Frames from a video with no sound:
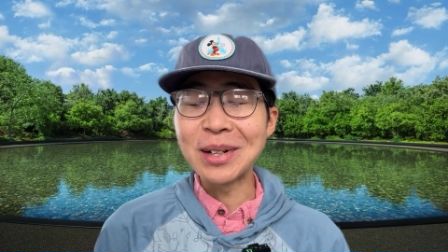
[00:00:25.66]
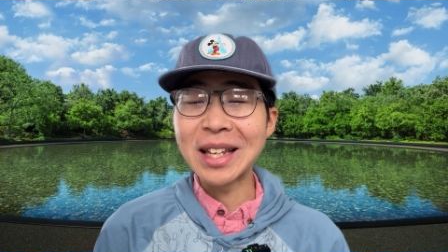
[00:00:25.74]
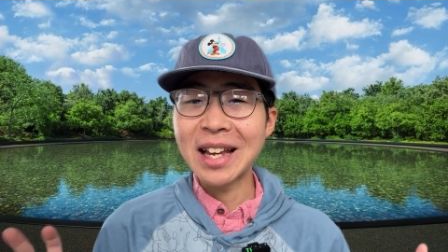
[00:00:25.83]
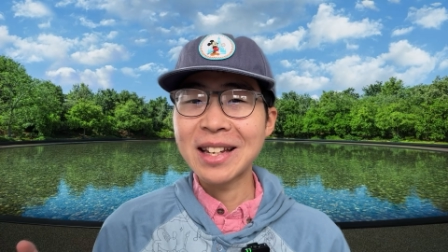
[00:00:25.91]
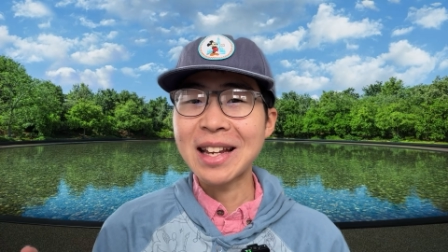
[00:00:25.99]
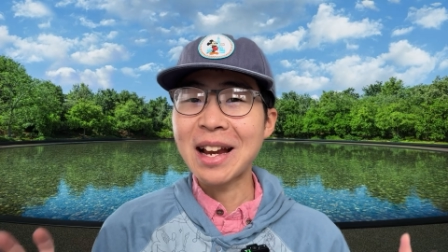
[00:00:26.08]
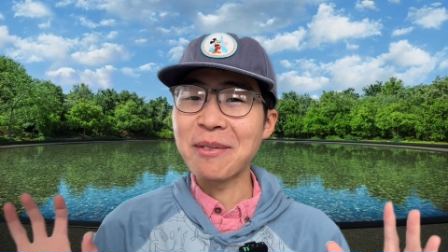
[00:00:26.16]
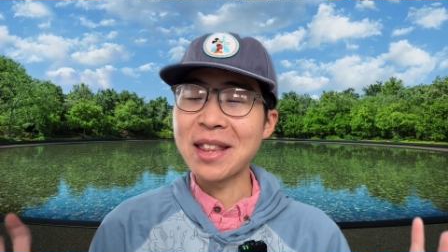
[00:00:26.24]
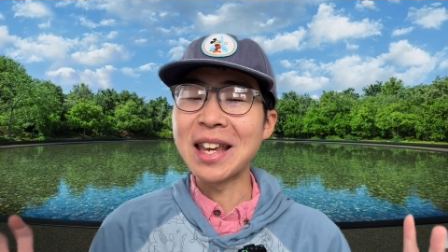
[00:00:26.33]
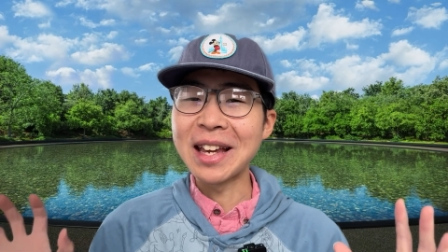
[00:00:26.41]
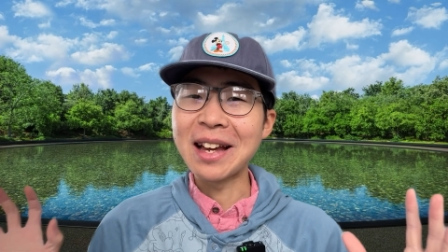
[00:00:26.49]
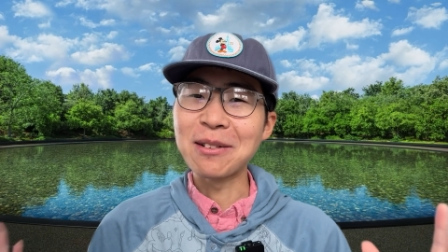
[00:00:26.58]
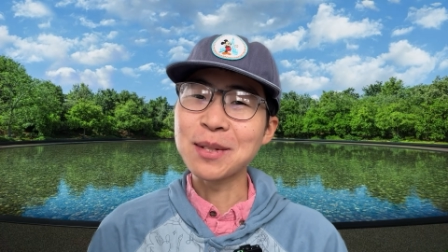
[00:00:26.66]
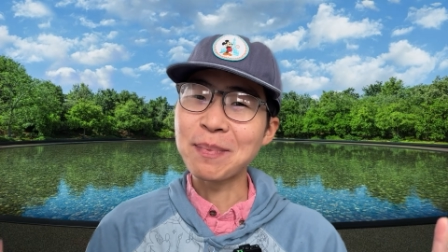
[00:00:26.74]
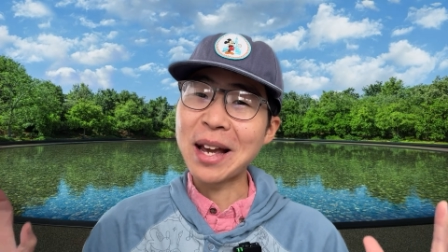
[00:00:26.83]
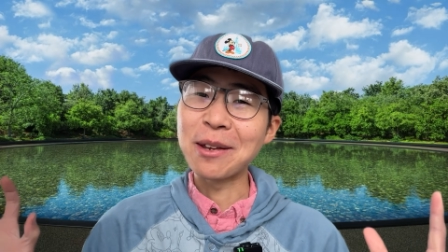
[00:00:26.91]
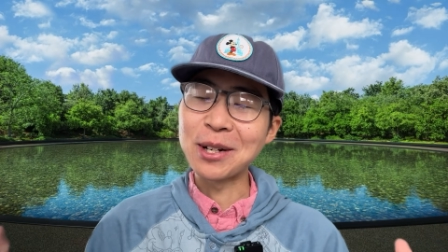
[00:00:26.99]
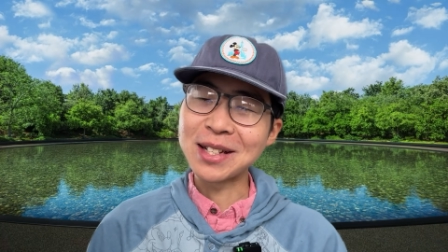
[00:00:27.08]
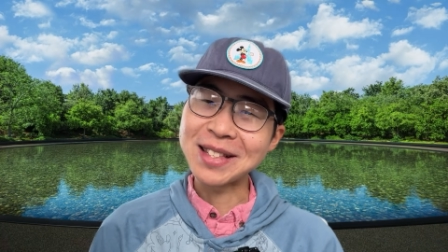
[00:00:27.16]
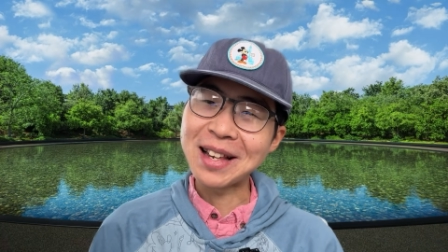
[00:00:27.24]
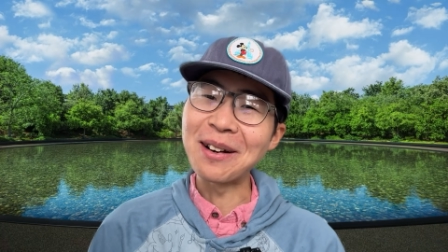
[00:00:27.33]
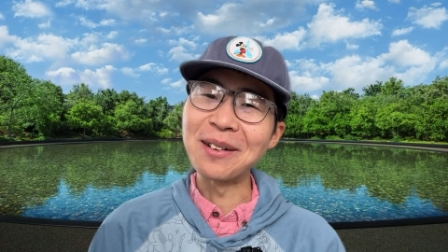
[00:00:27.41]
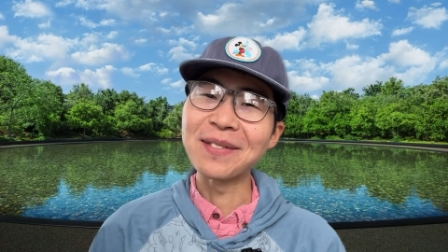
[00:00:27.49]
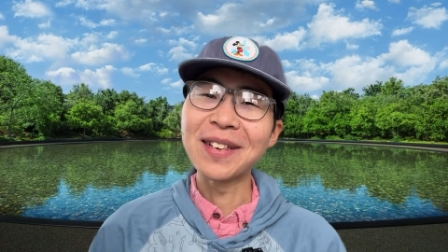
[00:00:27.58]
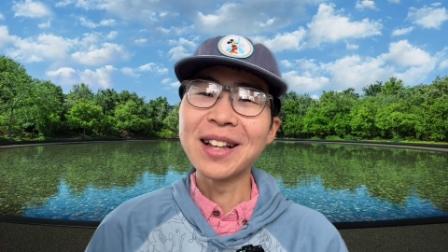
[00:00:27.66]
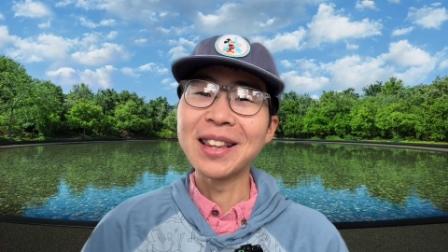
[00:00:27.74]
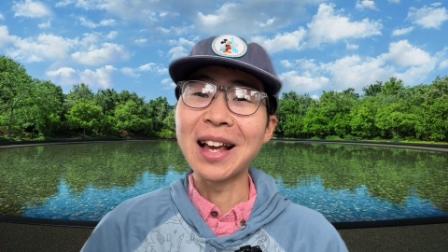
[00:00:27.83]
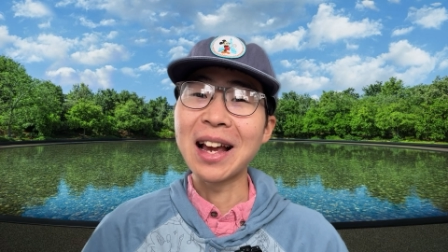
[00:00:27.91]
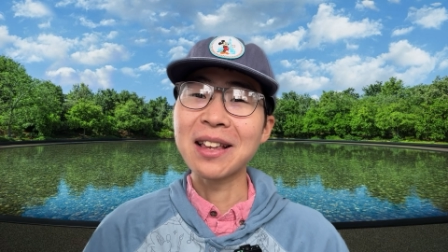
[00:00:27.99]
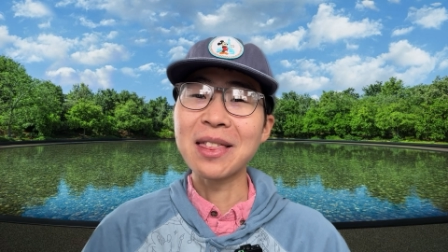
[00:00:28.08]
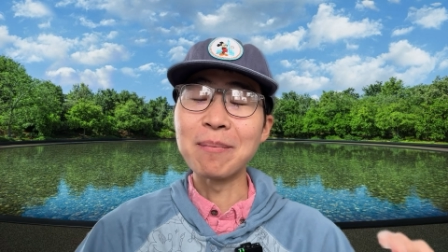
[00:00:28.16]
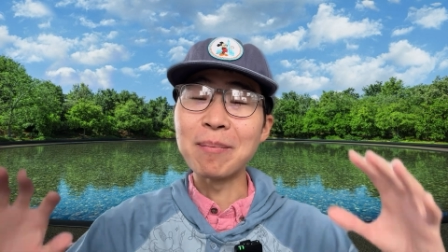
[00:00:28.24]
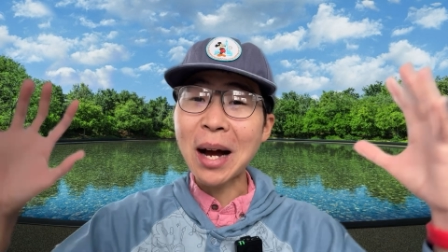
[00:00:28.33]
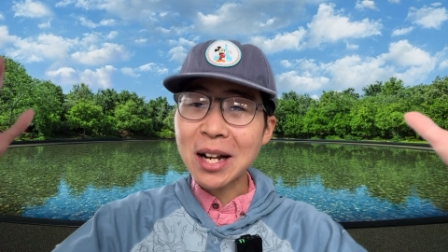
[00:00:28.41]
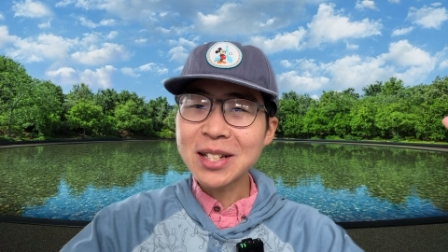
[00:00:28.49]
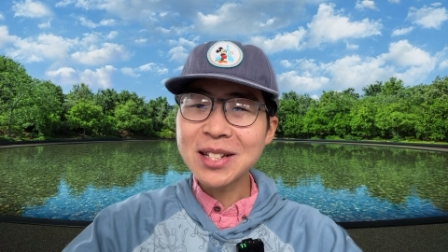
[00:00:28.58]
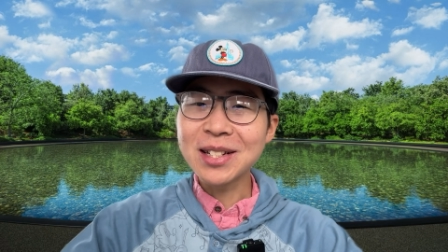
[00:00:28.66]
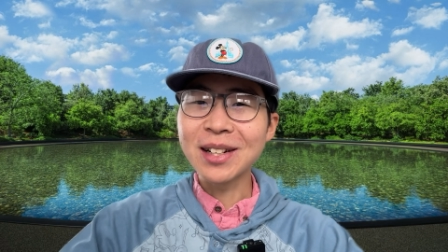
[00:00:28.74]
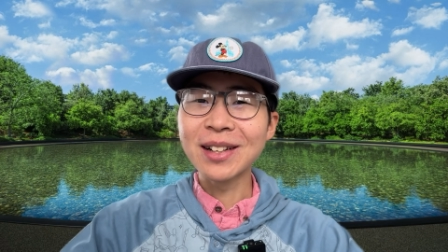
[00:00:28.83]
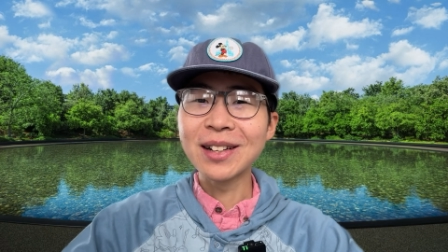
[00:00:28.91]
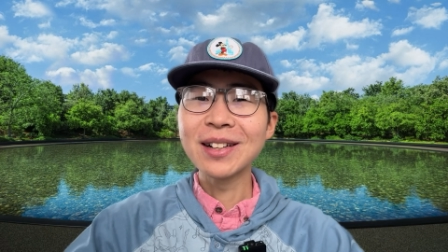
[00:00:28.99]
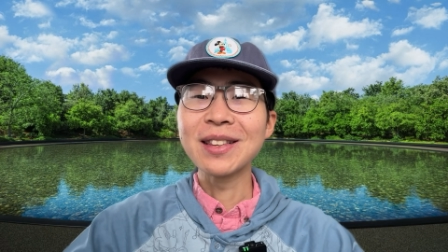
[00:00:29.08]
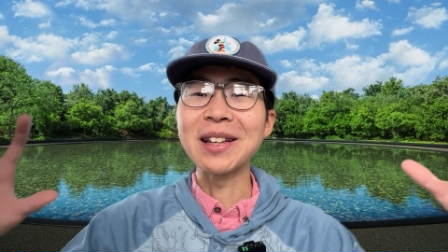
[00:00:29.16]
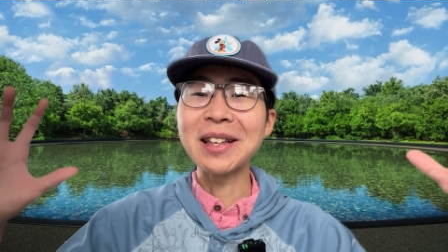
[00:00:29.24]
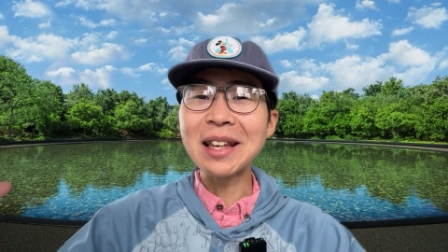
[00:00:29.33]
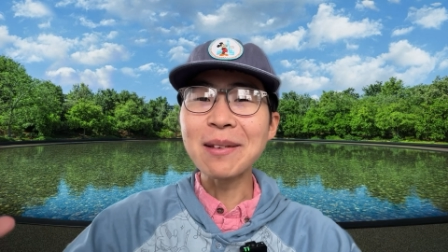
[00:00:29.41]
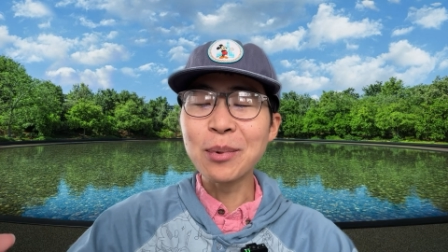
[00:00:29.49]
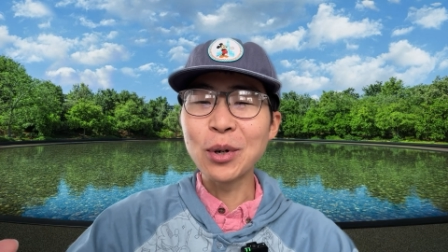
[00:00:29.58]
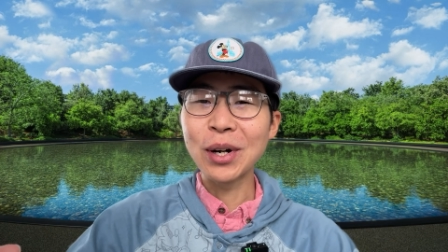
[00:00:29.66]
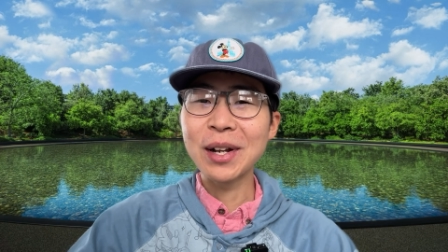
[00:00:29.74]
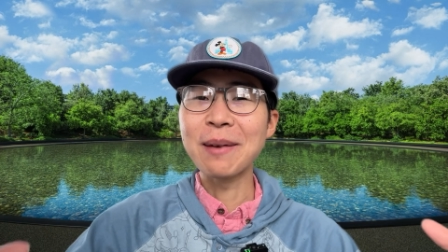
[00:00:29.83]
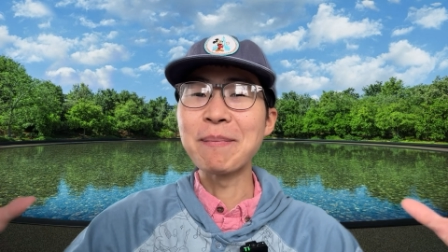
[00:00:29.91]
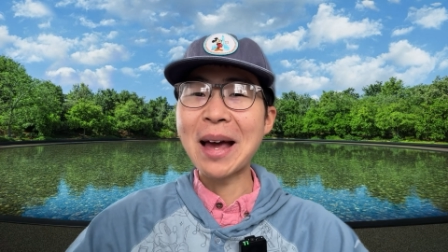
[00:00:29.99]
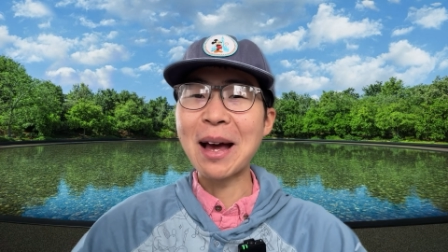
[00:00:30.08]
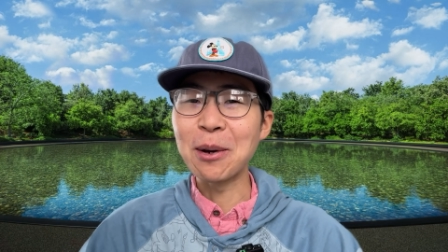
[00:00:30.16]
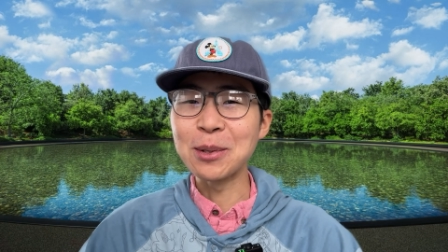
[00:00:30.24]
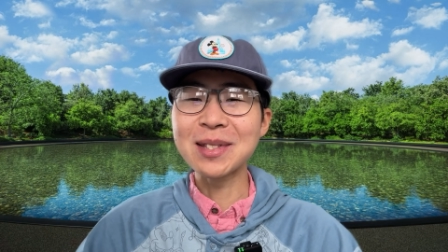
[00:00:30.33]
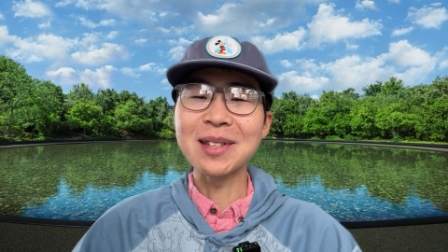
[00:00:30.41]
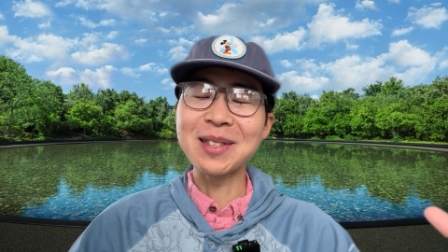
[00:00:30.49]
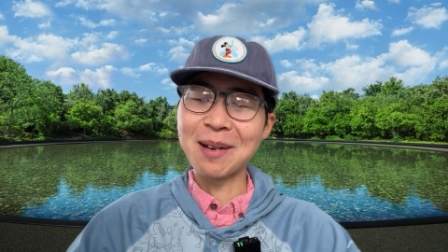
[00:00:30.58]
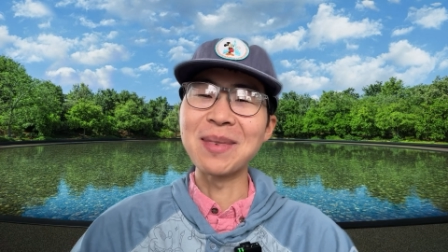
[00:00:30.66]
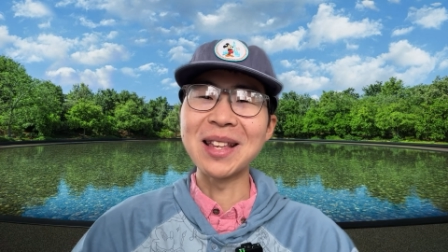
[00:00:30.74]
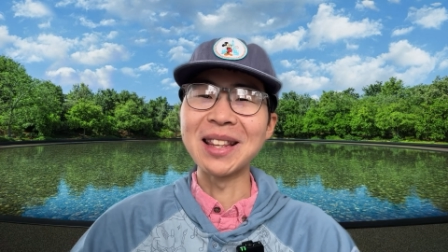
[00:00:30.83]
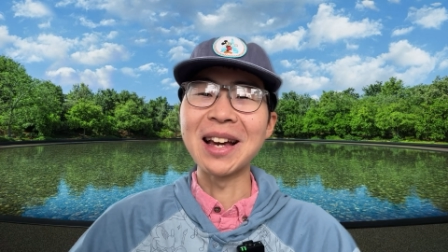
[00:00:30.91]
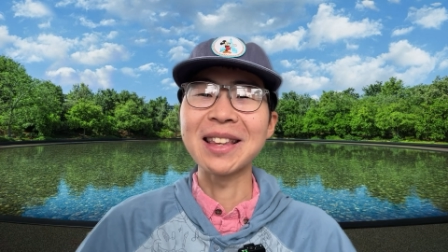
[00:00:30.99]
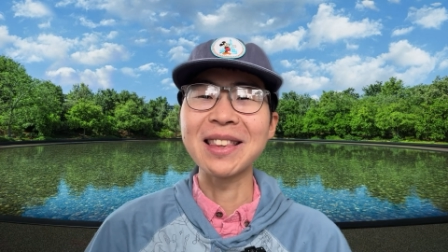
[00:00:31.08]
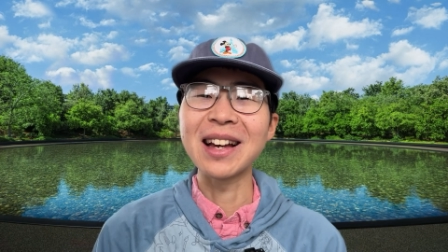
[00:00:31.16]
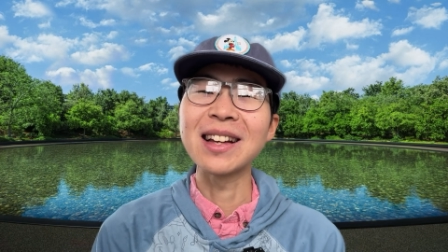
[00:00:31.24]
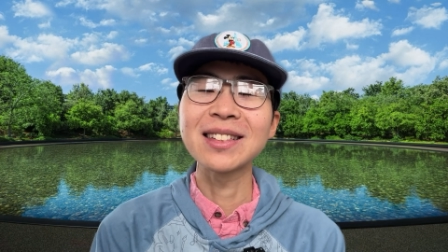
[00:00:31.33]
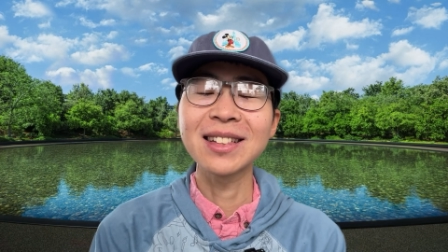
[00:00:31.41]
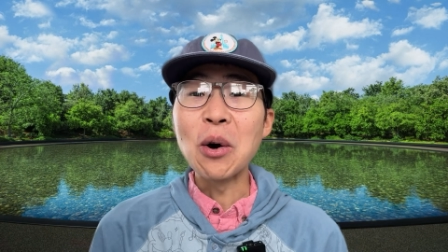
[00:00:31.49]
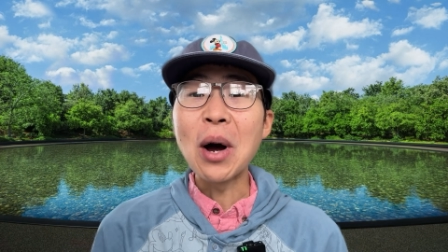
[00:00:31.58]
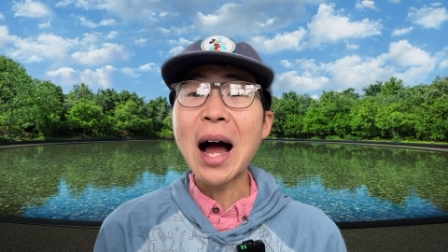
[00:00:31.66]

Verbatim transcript: get everything else by yourself, like the monitor, the keyboard, the mouse, something like that.